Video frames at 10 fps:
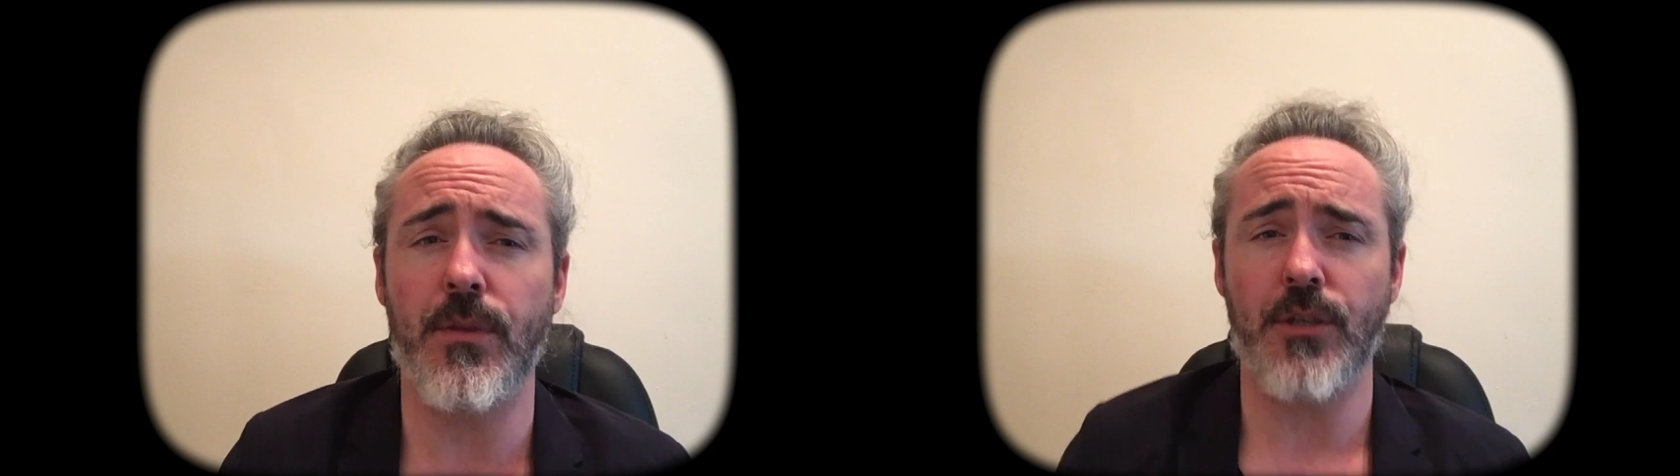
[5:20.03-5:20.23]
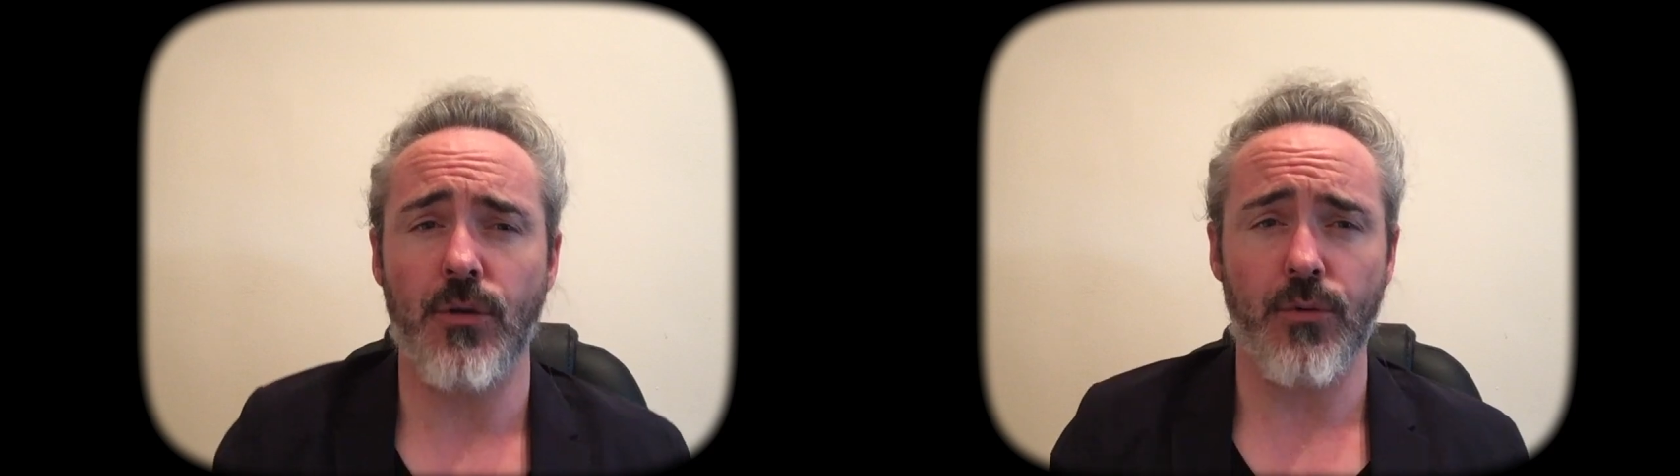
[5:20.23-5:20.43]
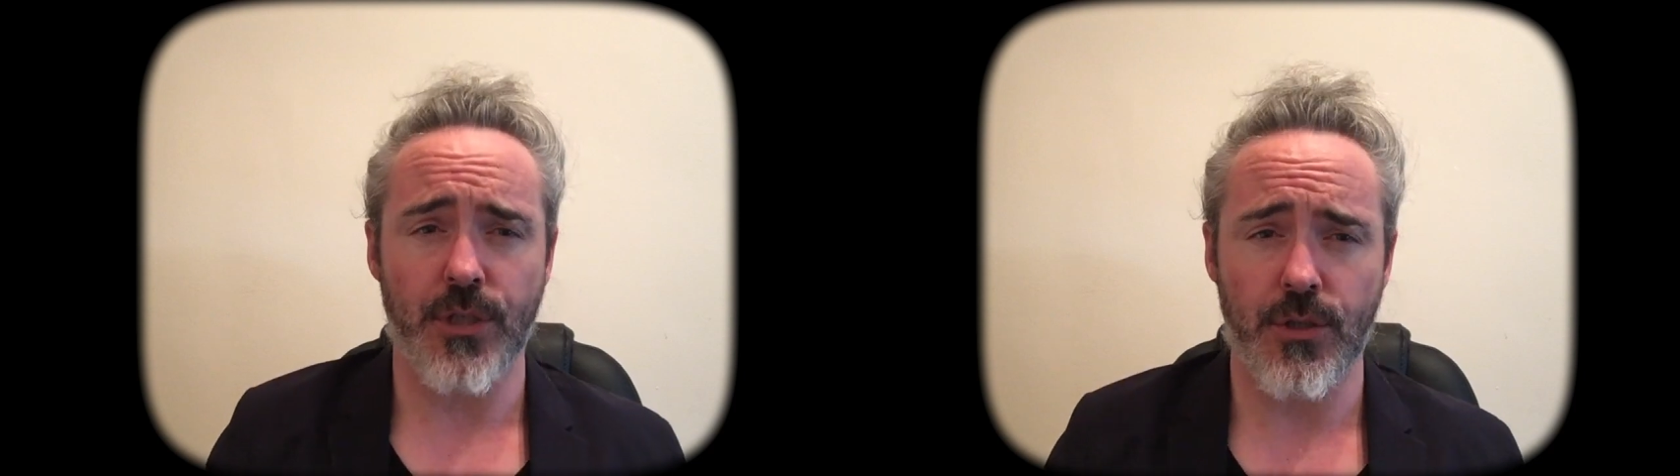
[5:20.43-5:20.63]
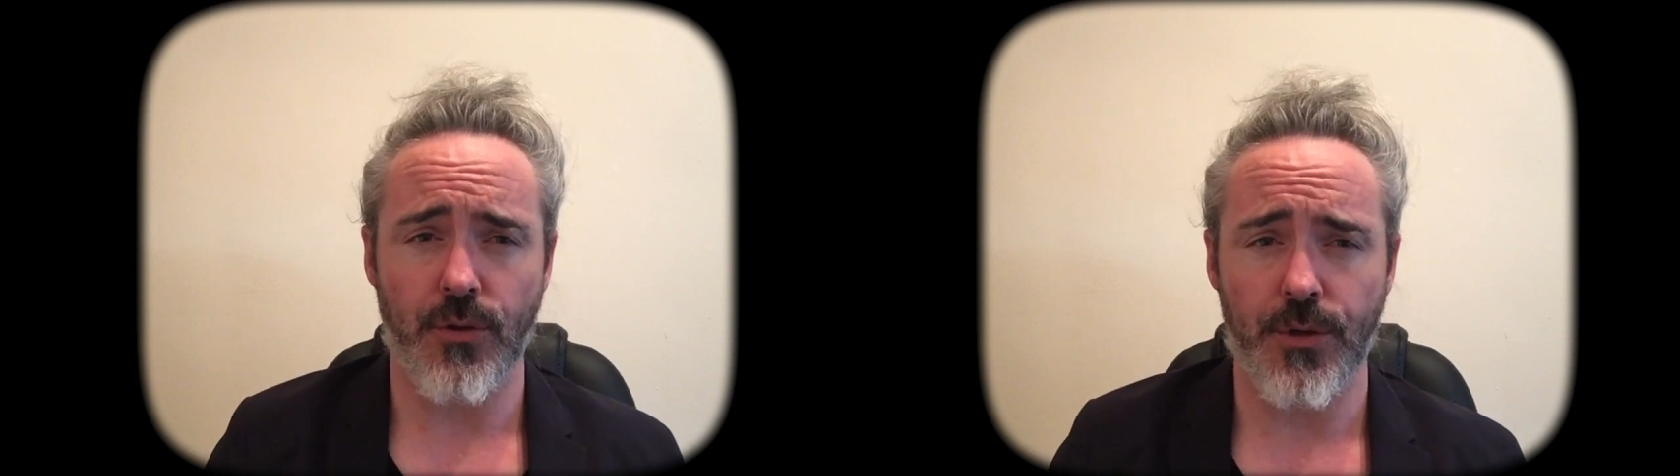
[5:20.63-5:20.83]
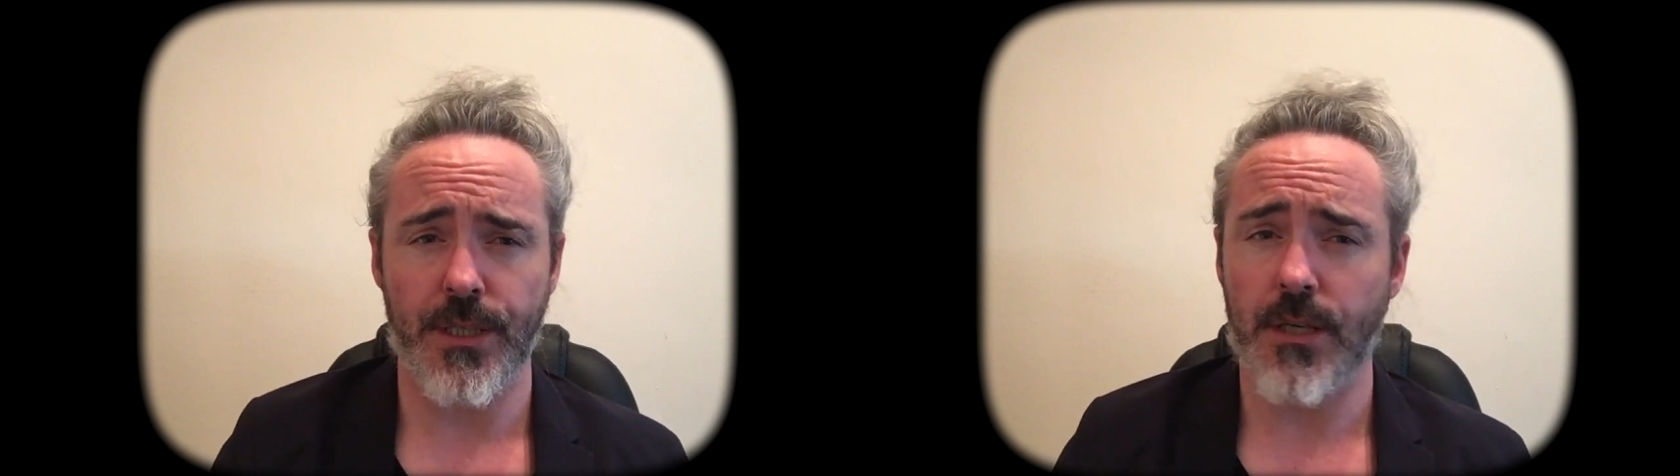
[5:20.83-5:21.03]
with your children's
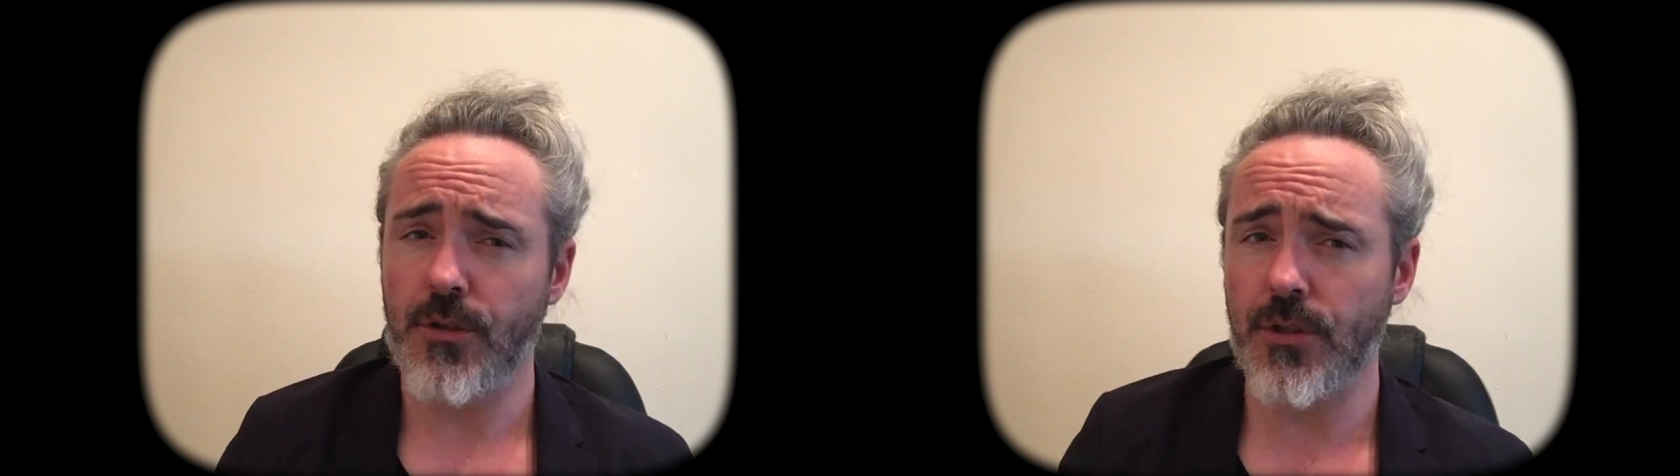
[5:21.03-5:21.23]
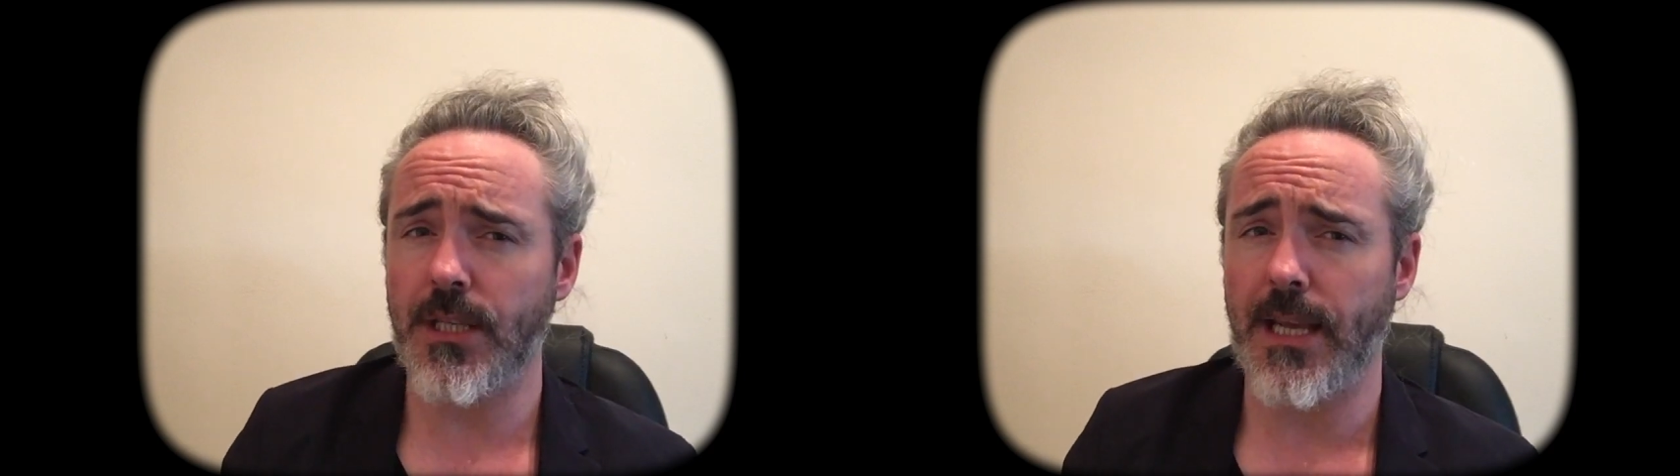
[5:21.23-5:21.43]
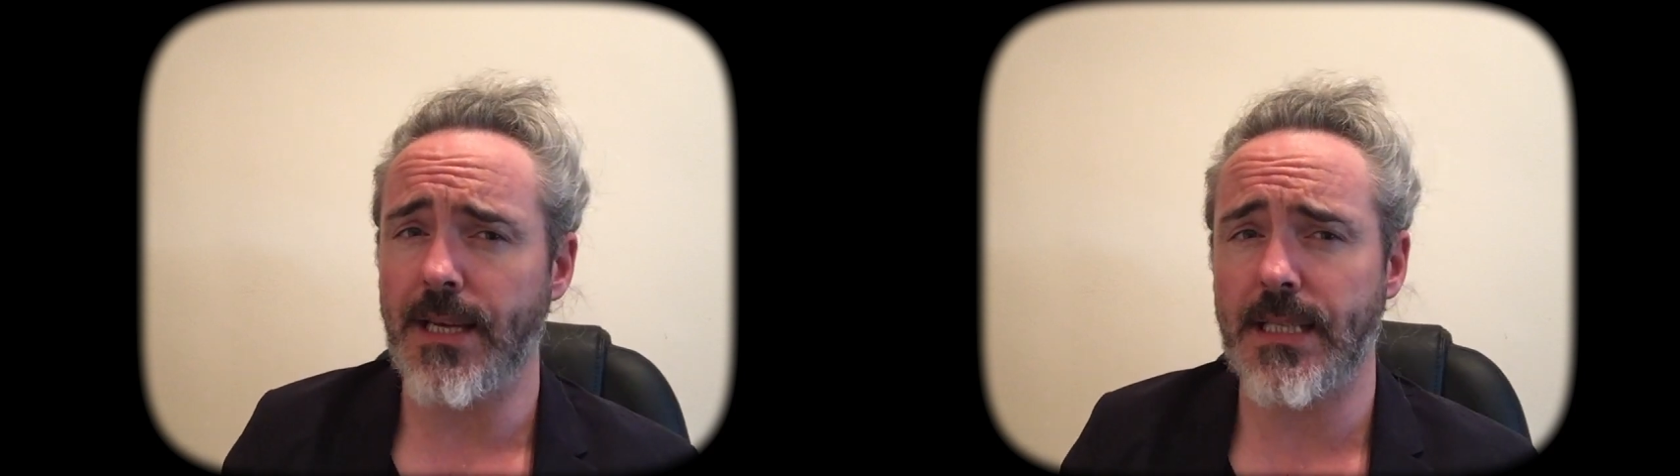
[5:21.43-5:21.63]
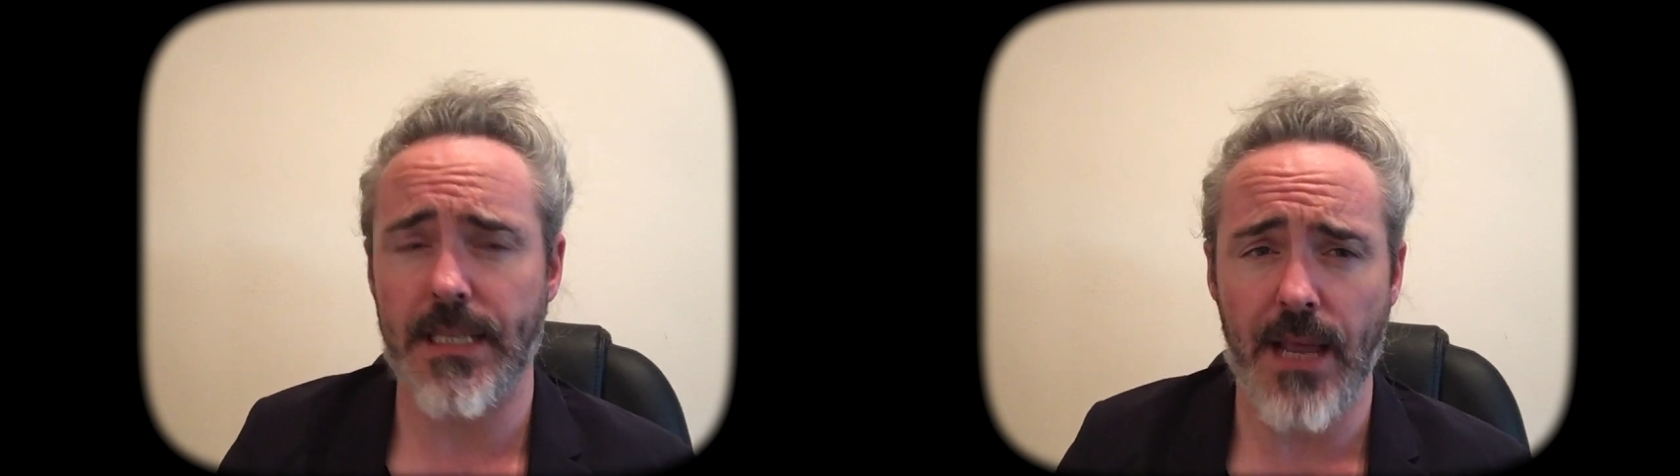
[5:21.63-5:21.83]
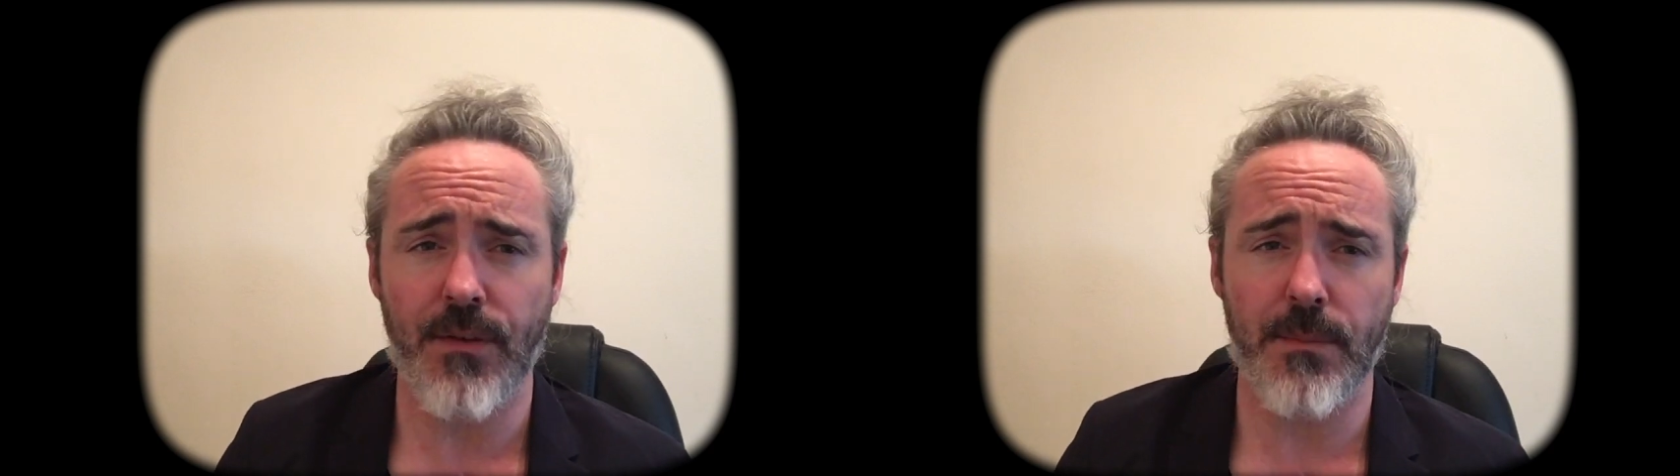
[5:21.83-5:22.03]
toys, just in case the devil